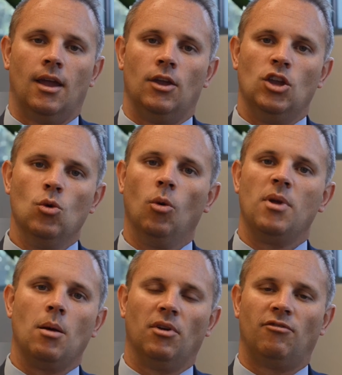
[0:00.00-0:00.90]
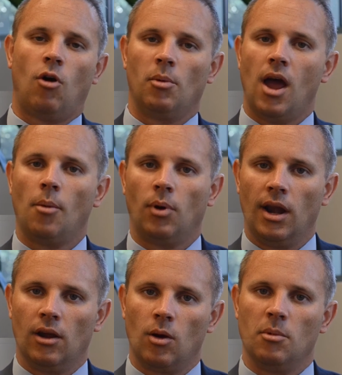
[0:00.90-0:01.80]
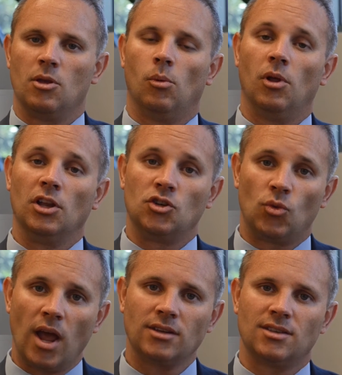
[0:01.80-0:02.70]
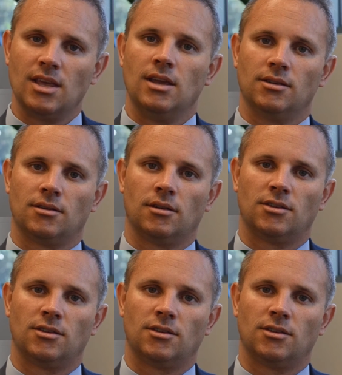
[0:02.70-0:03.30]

you will be able to form an operating agreement that will address these